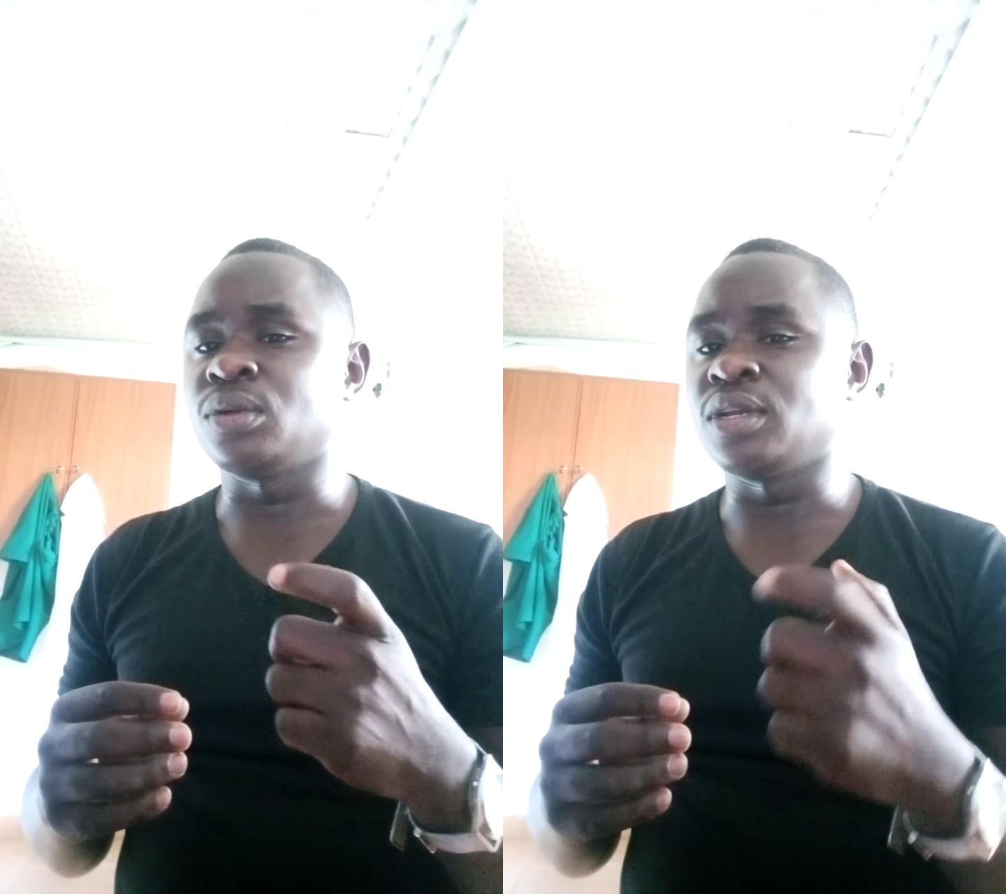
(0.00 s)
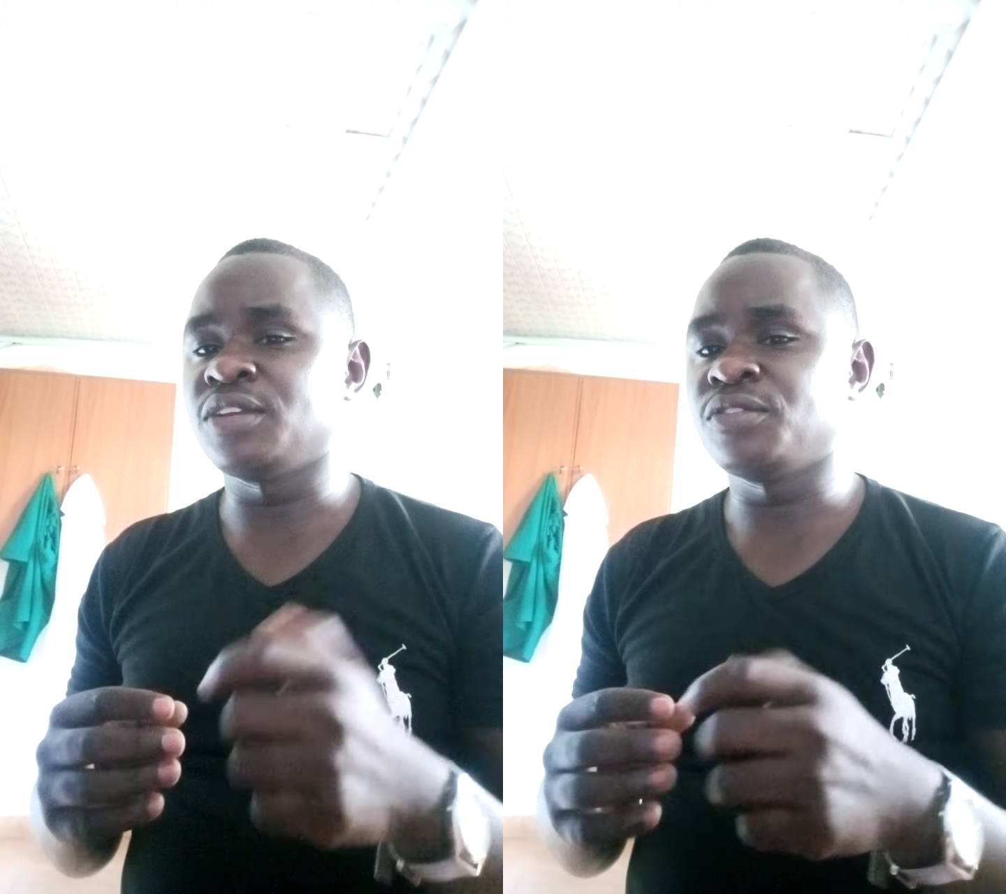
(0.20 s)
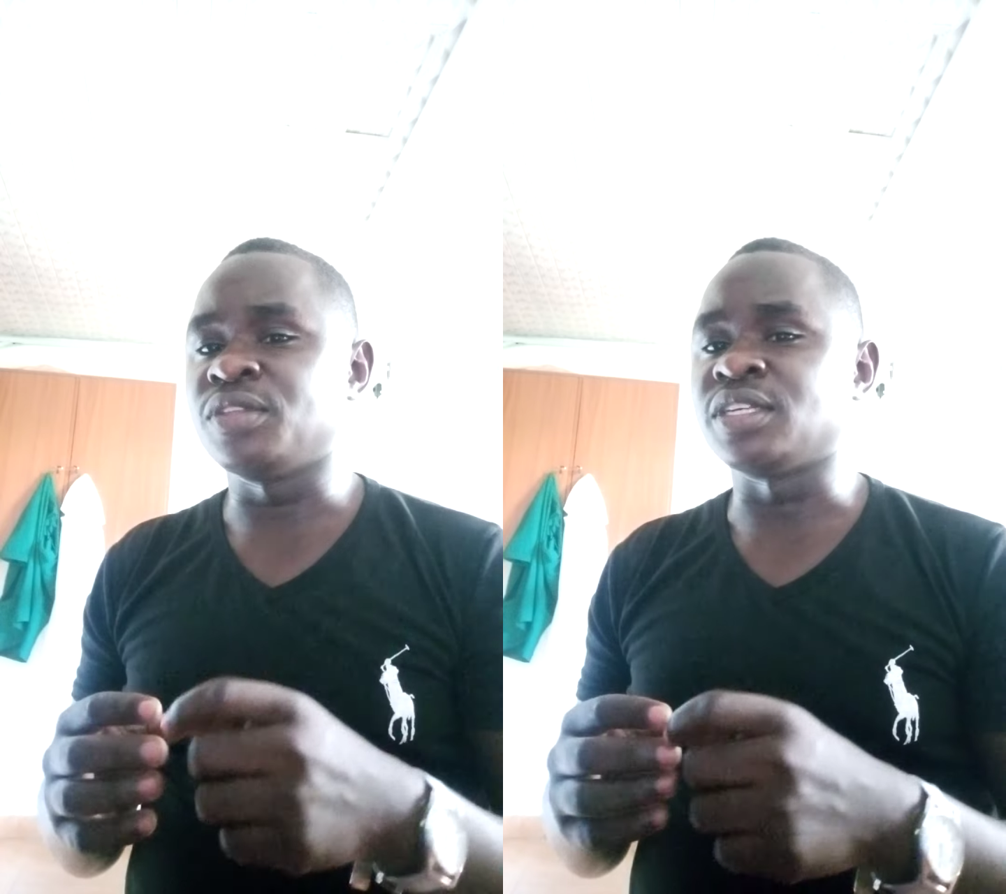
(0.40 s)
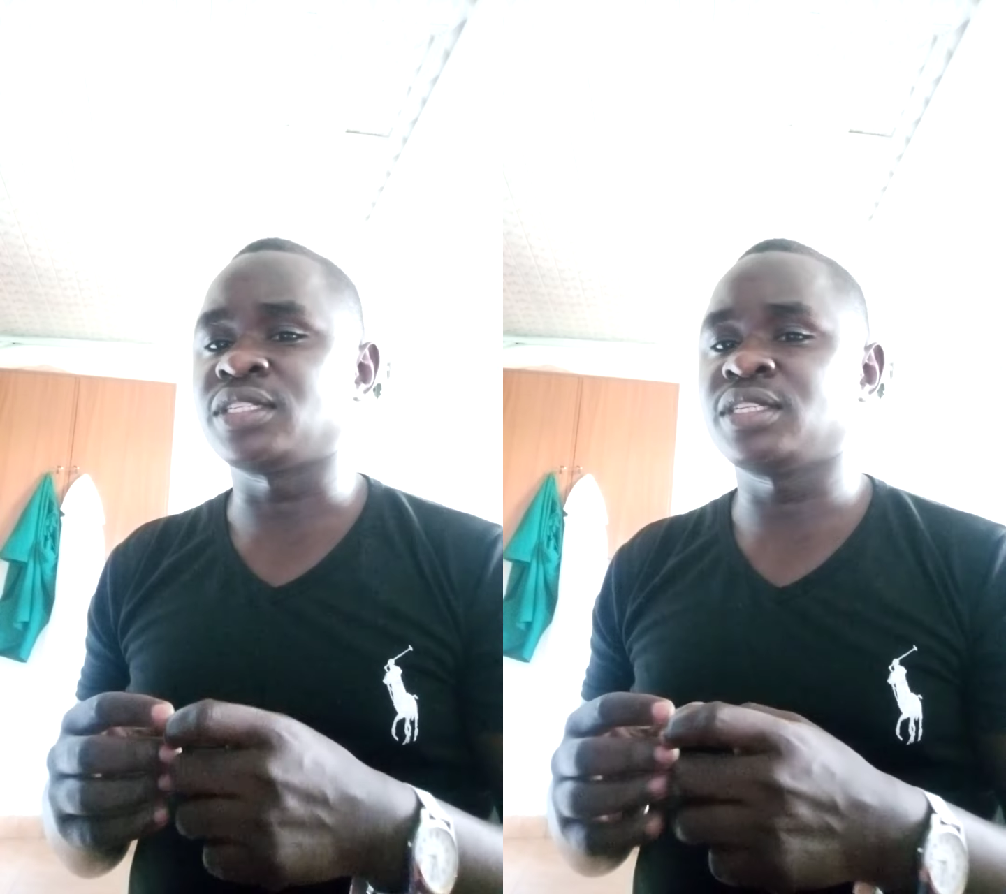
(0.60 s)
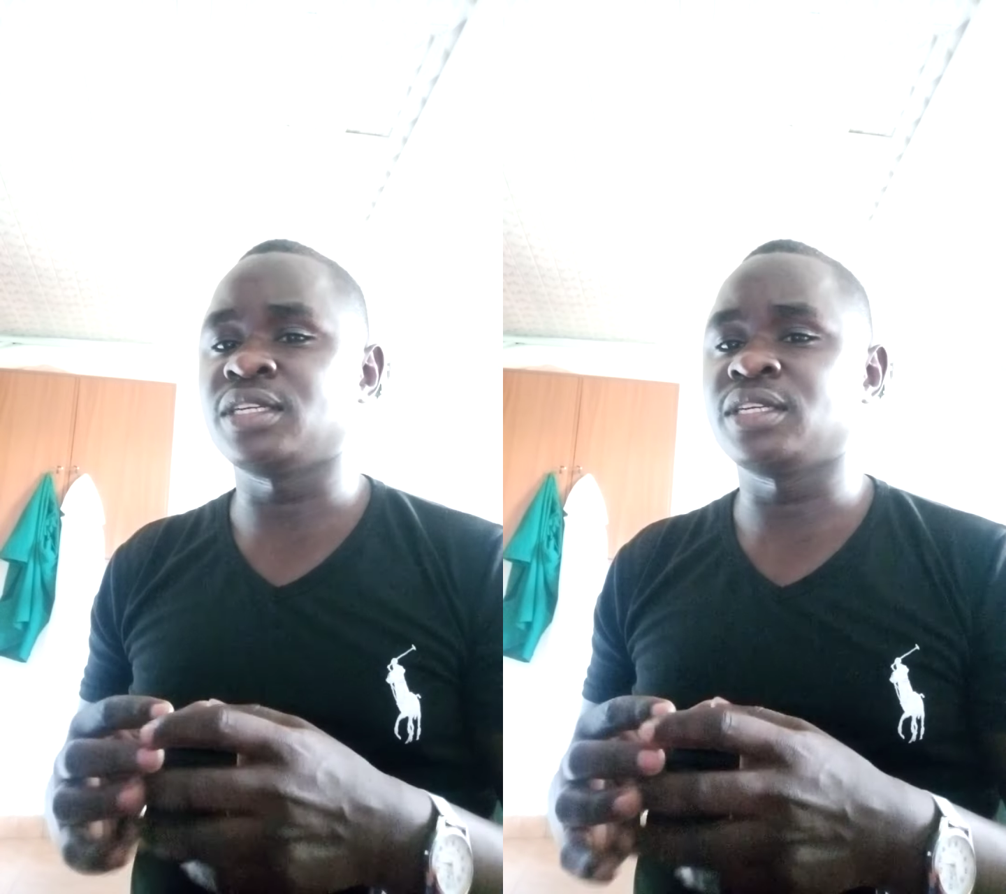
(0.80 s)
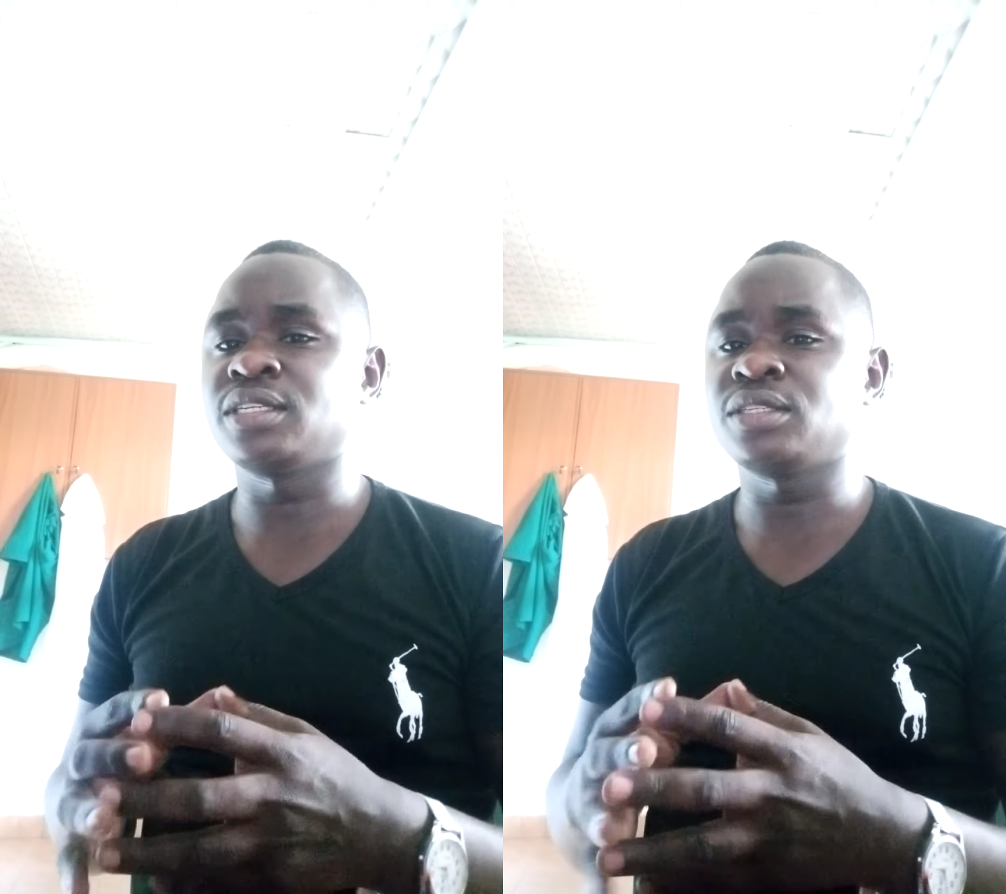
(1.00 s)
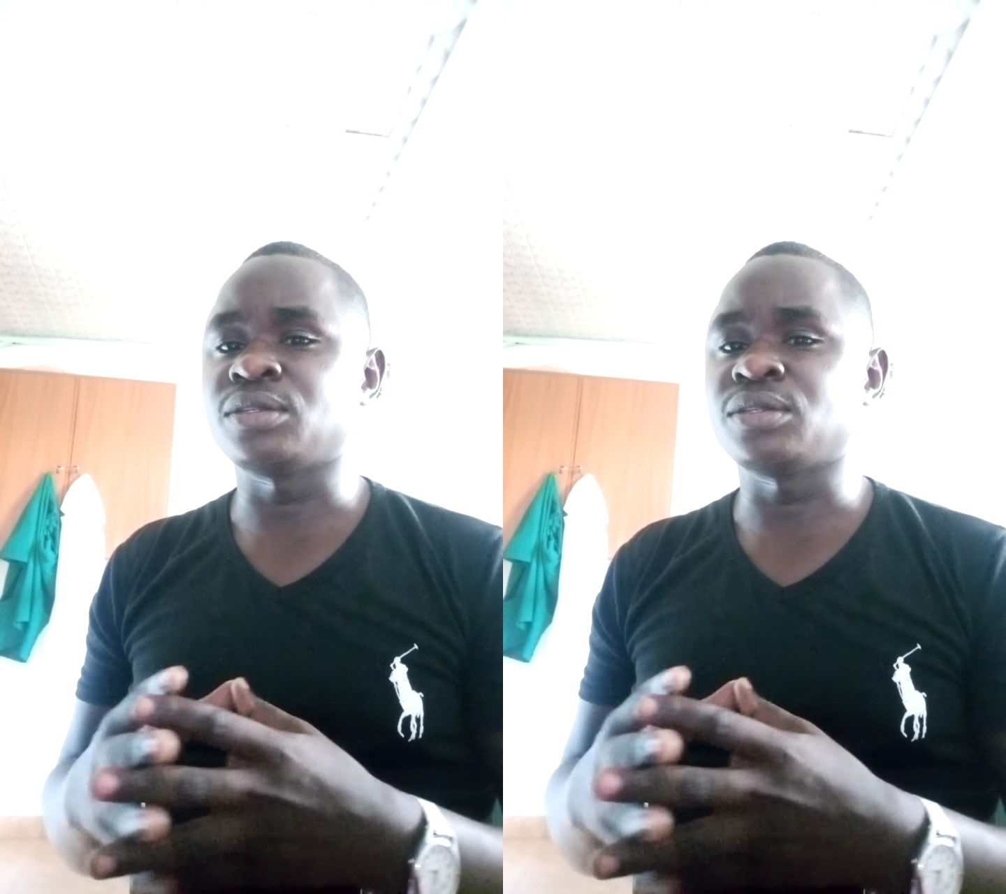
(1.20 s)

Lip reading: leave the stain